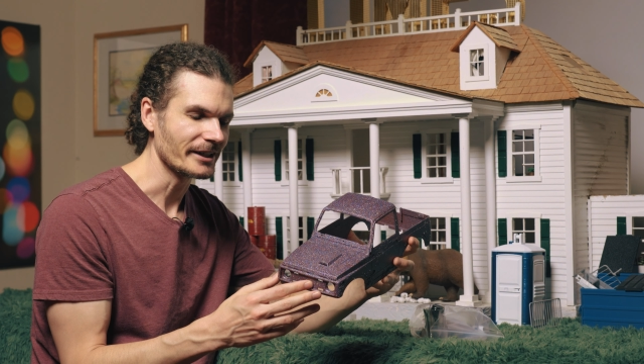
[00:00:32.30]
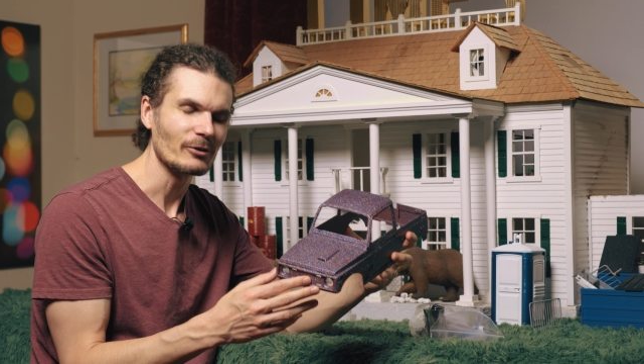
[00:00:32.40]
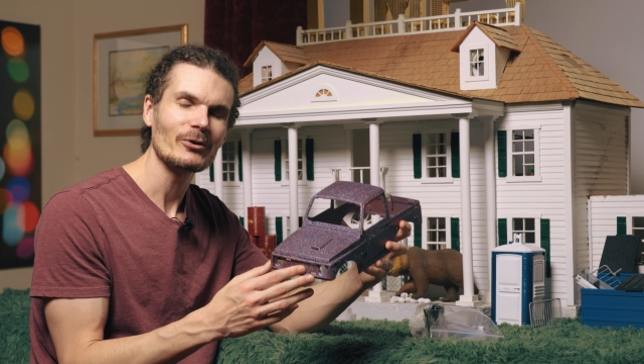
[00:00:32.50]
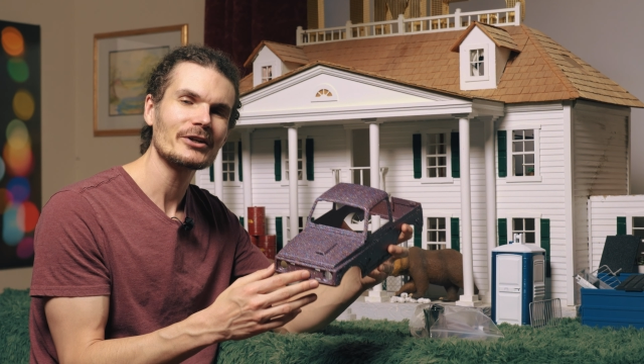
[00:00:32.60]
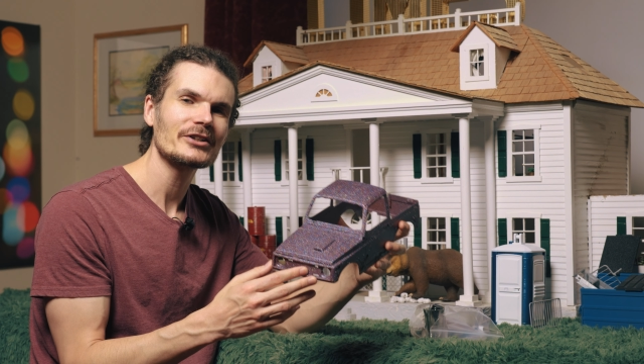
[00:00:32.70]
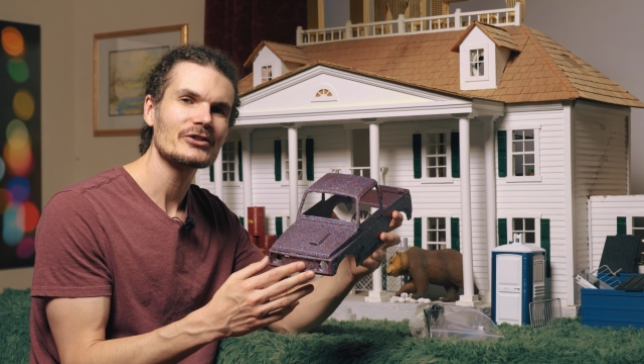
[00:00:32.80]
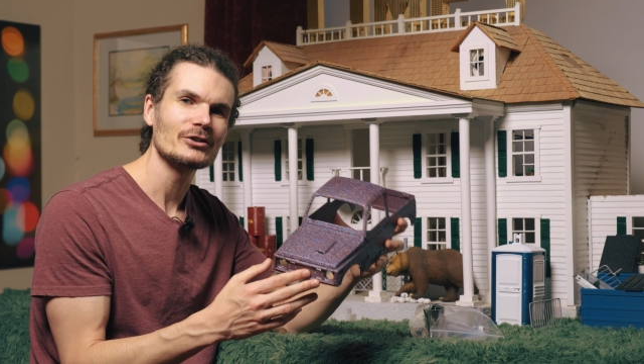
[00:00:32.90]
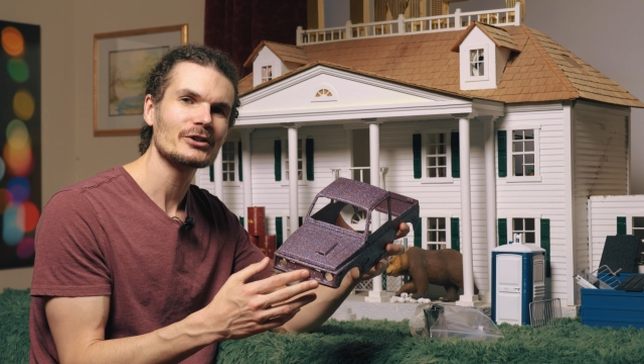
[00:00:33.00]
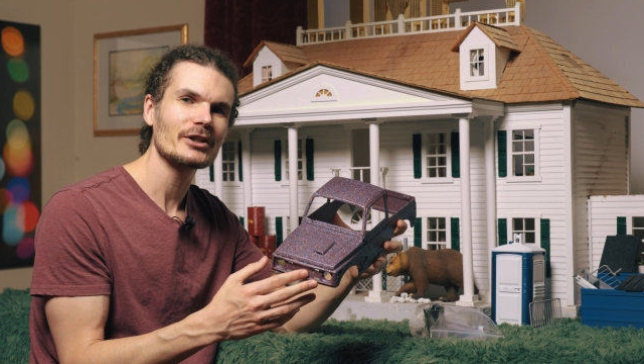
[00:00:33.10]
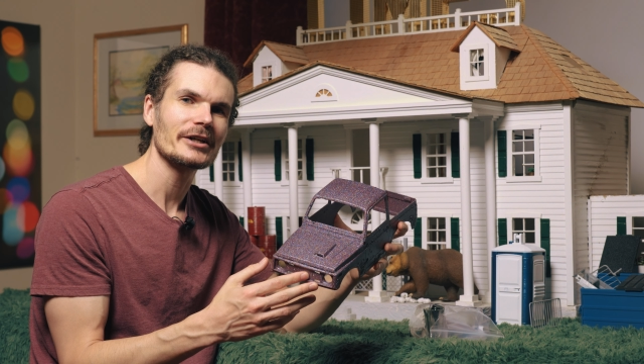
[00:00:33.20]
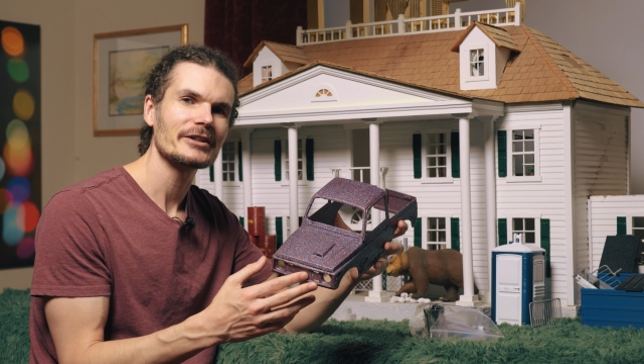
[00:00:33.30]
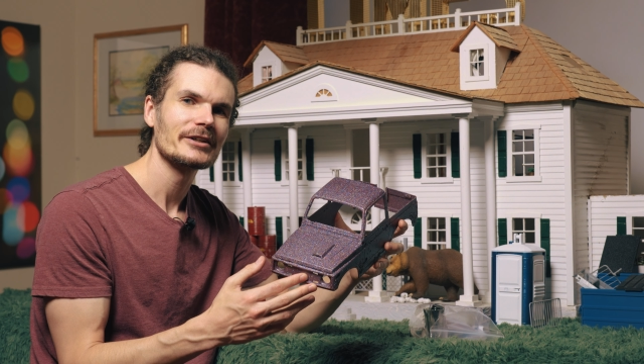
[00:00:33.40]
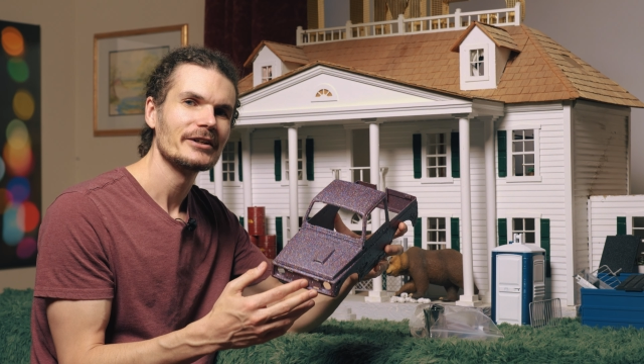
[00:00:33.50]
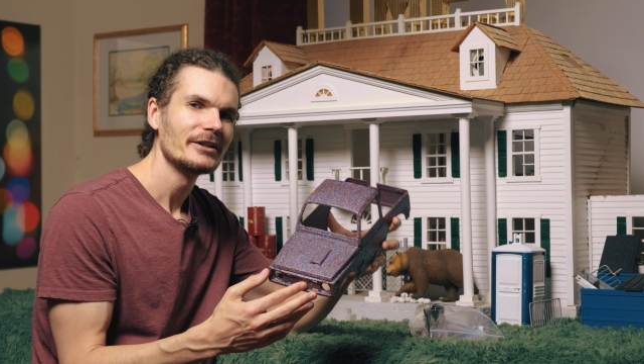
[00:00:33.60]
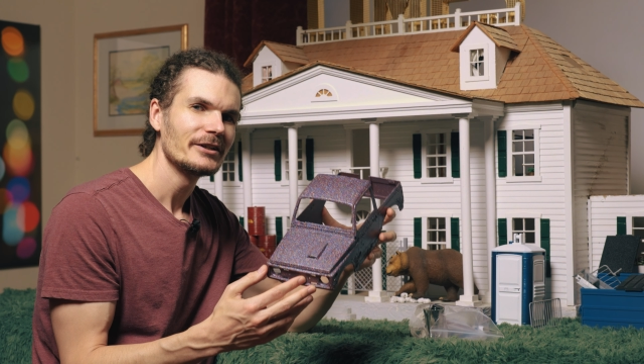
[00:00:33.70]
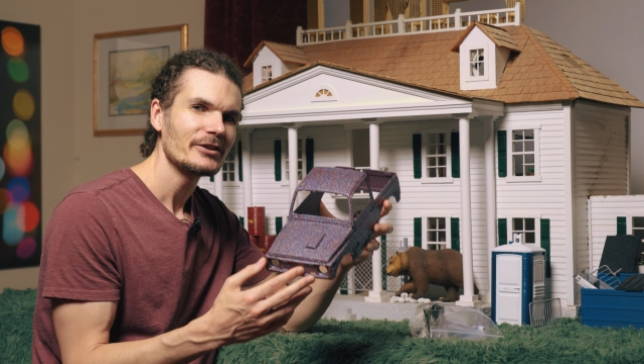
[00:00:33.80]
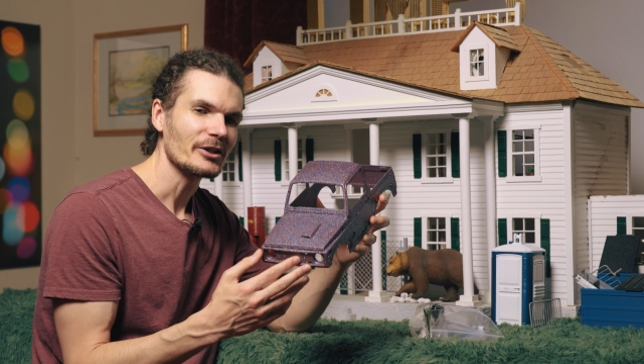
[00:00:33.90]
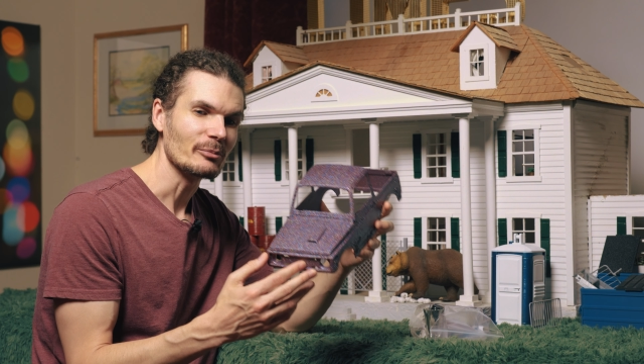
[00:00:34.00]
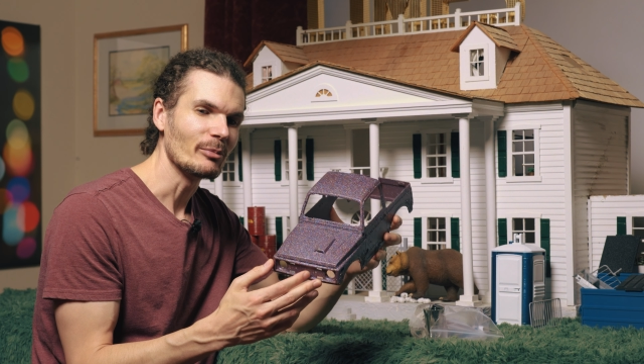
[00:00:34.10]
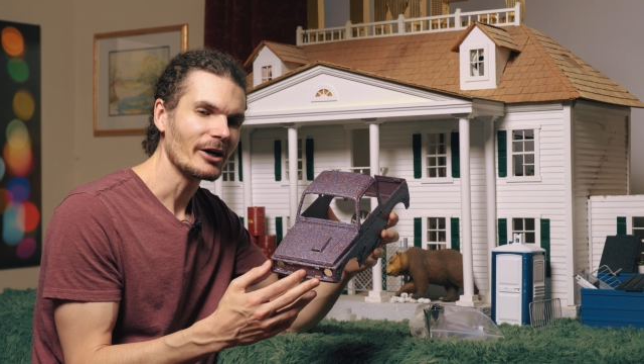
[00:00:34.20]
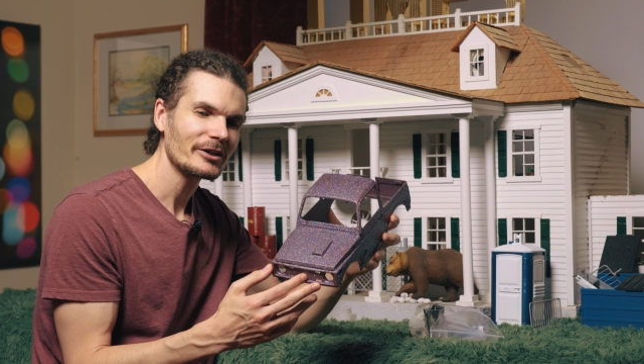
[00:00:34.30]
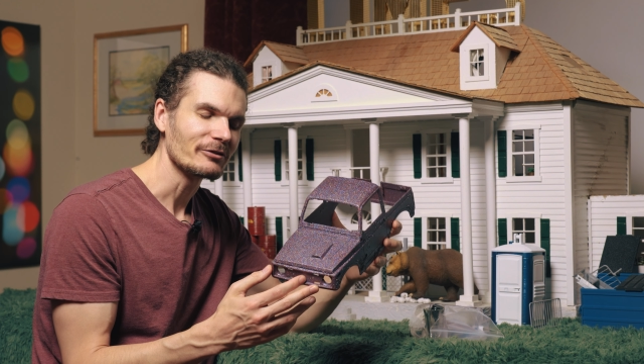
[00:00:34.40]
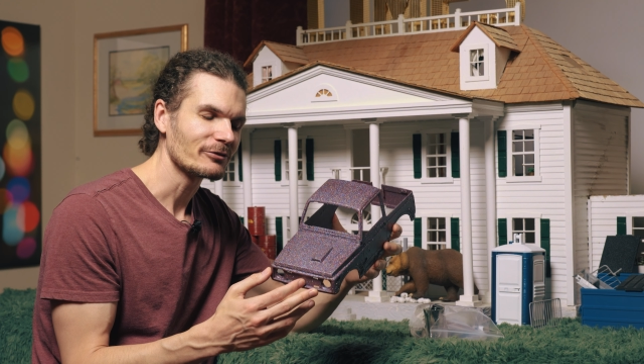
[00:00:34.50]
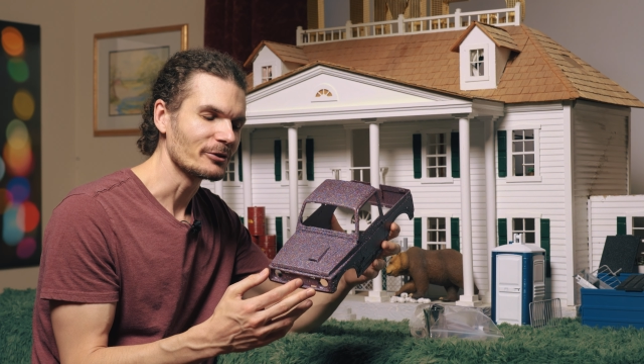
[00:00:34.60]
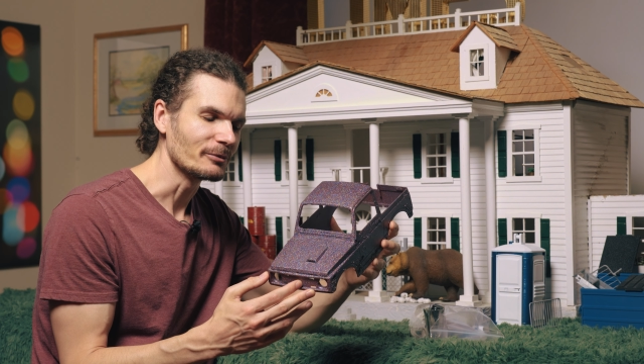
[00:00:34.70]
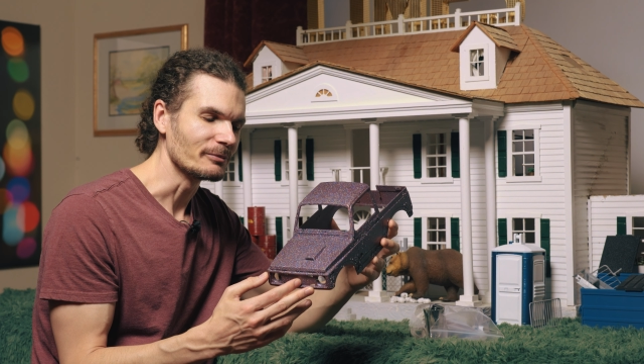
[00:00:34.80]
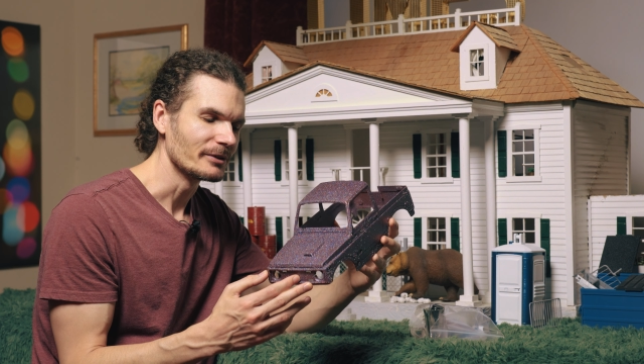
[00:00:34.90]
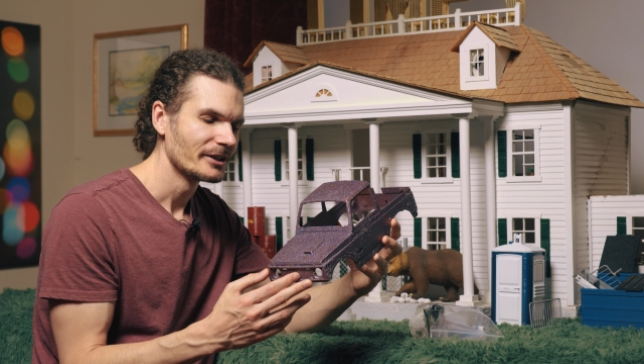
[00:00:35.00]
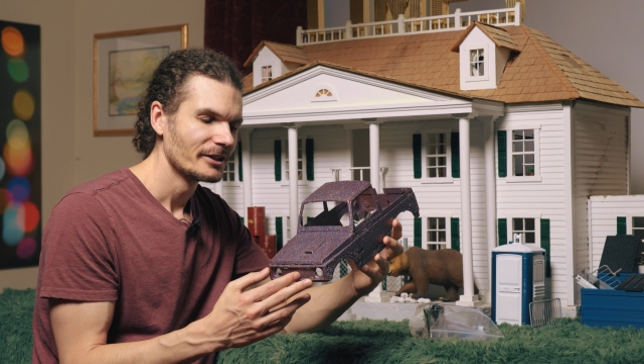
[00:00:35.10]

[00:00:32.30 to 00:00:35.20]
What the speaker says: And I wanted it to look like they bought it from